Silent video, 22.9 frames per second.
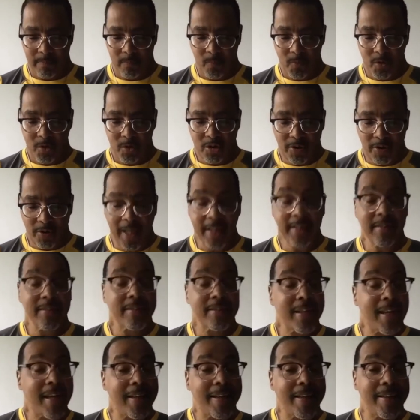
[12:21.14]
So they're
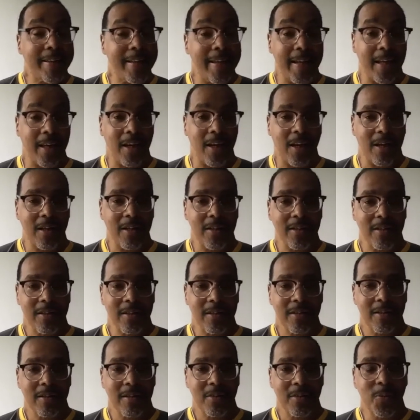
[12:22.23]
standing there
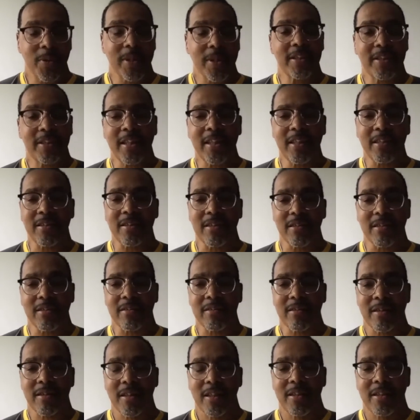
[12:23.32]
with
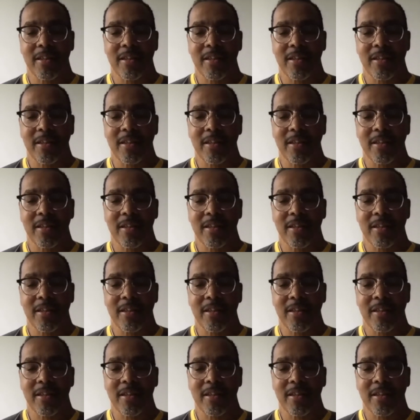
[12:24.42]
Jesus.